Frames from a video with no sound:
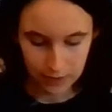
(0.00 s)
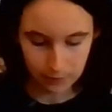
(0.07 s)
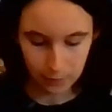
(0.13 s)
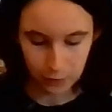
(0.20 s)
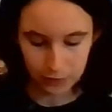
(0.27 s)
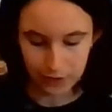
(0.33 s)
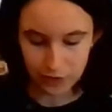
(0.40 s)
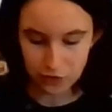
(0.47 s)

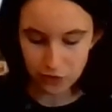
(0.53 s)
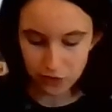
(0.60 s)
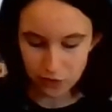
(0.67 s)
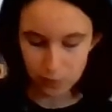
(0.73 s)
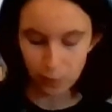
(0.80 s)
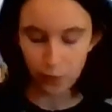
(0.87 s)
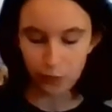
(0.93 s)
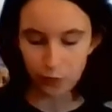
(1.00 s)
But they're too
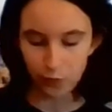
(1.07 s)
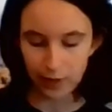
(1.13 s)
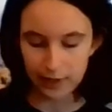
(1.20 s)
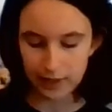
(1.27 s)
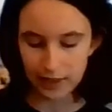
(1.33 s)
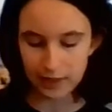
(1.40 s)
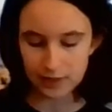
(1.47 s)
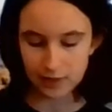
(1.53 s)
small for what I
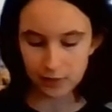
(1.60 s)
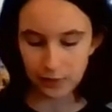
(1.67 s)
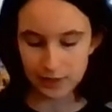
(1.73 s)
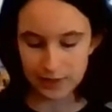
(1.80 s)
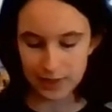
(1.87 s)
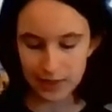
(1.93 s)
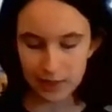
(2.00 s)
need, so I did